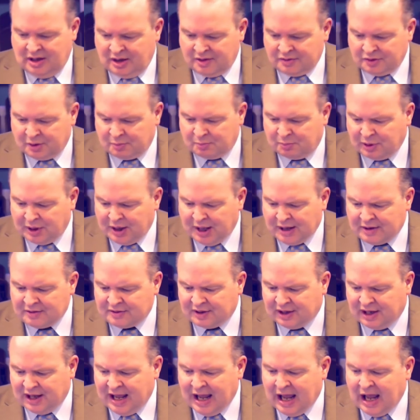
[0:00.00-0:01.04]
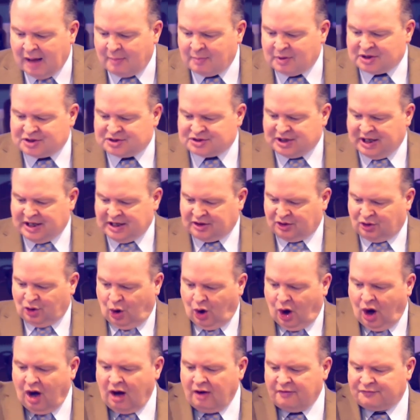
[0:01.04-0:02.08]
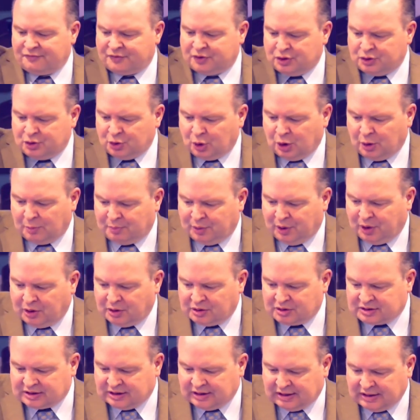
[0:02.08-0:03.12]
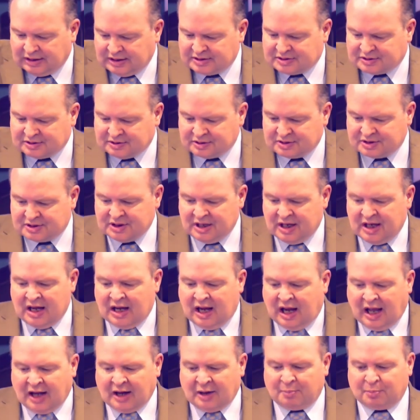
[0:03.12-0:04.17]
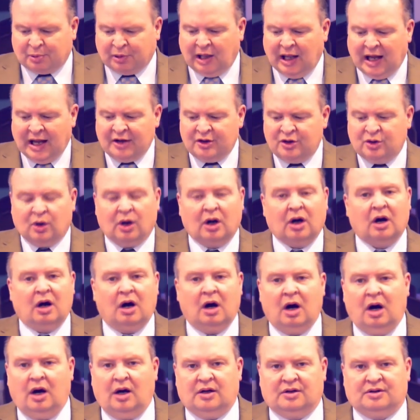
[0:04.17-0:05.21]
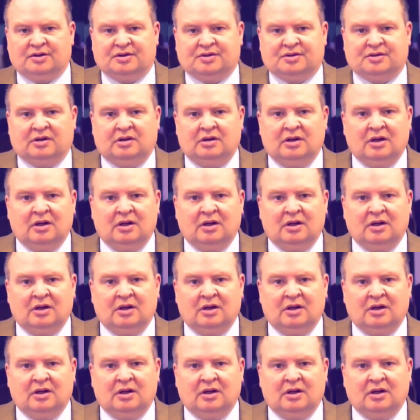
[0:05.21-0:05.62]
The blood of the lamb is taken off the doorpost and lintels and applied to our hearts,